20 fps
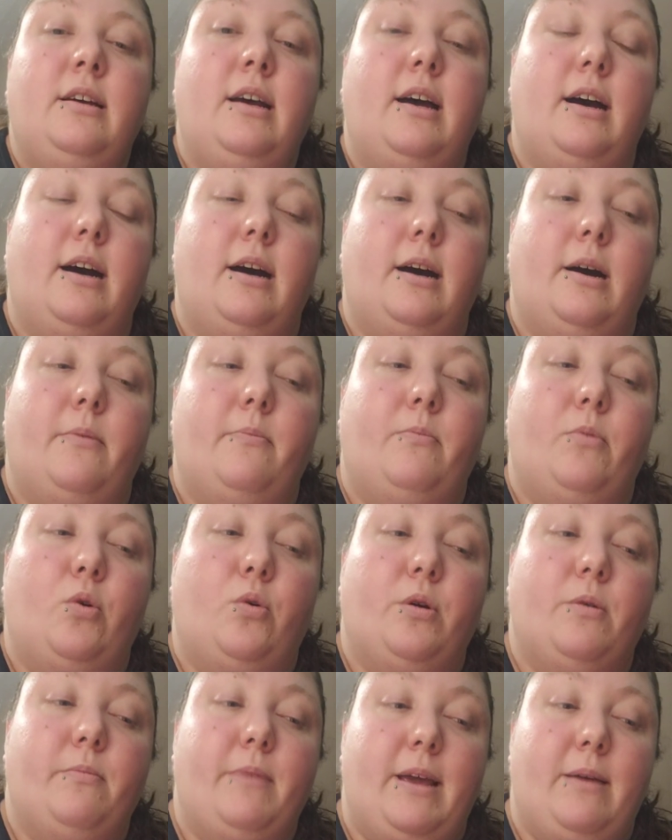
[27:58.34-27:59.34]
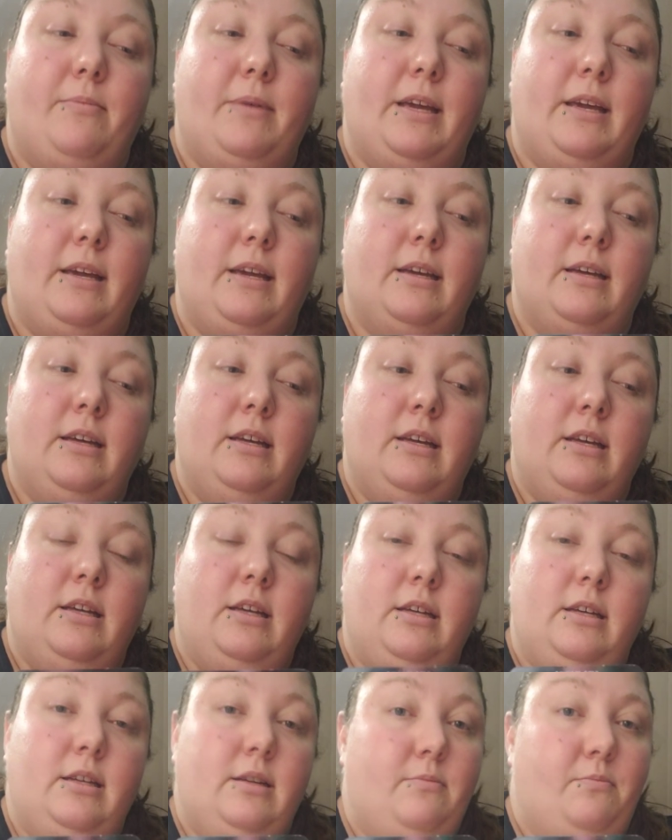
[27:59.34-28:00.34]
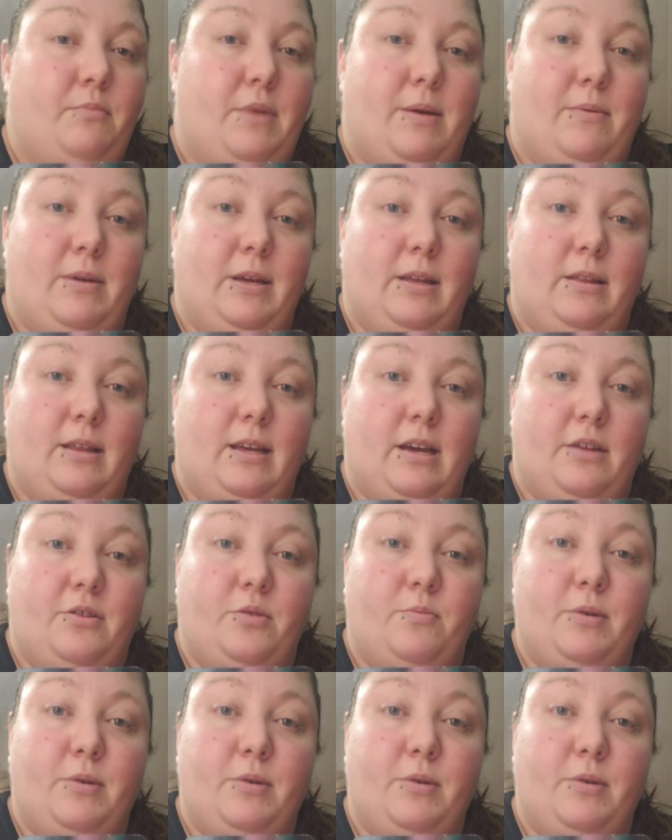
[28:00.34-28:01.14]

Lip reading: Or maybe the other